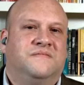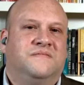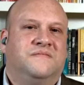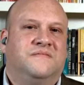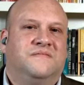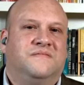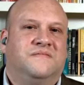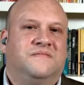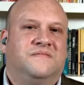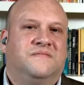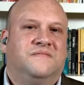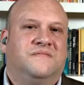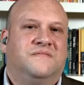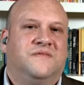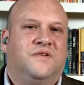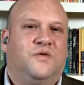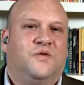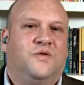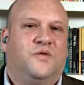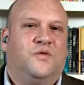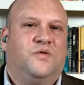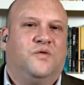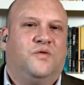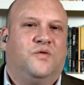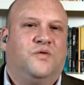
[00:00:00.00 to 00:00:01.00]

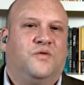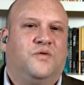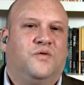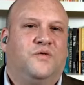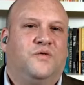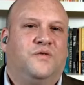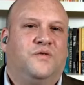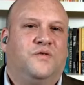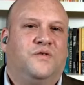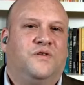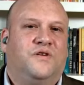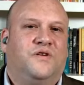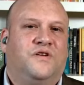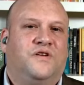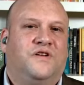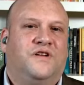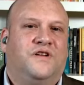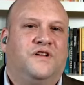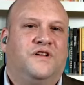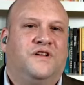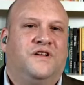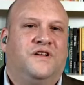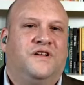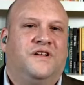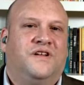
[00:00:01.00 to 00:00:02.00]

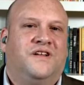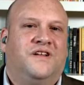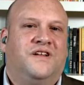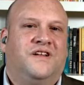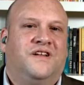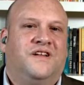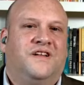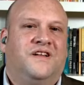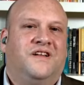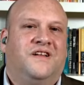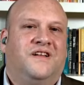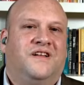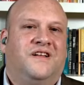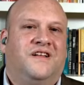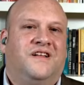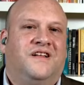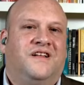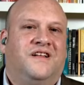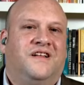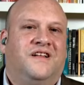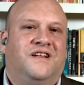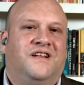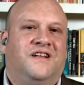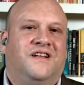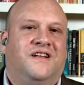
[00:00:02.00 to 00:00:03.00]

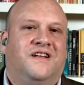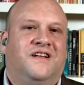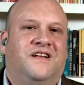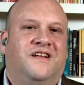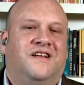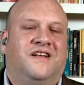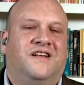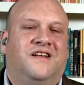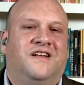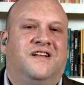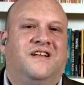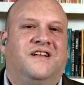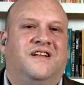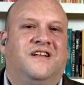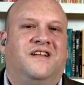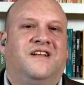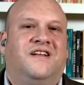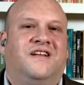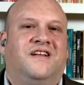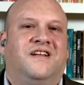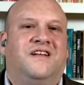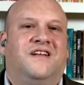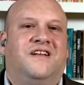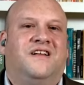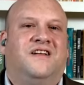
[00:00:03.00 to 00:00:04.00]

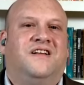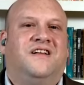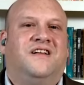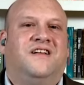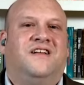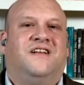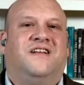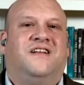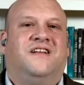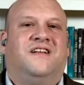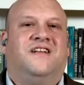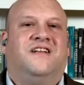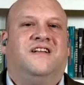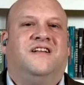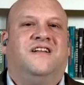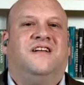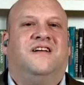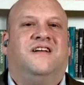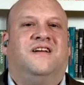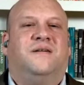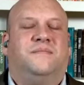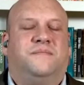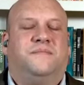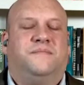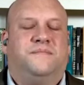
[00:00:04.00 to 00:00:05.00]

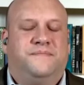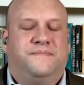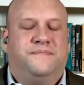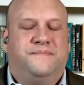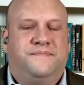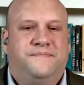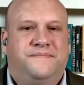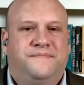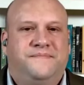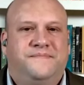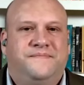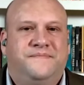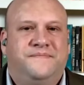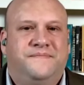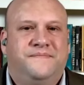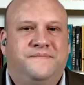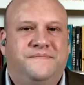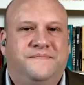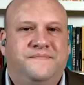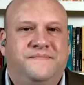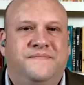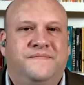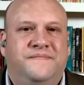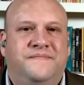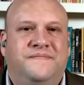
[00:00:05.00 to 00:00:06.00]

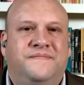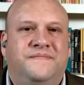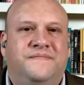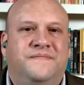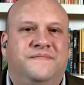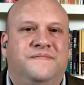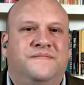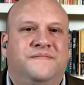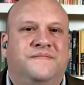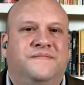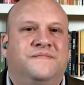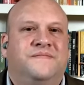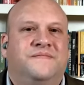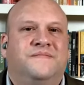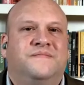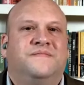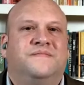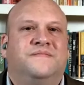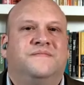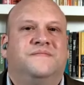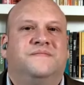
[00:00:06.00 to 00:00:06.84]
(silent)